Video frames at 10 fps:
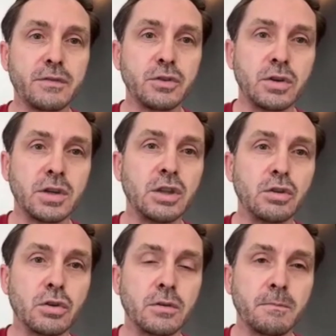you know,
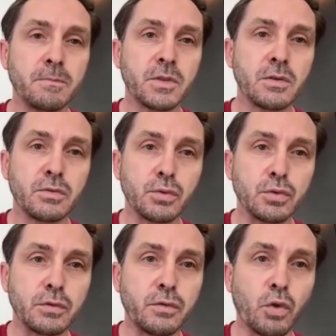either through
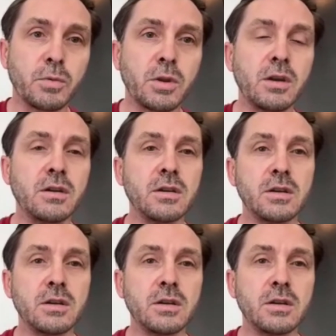the formula,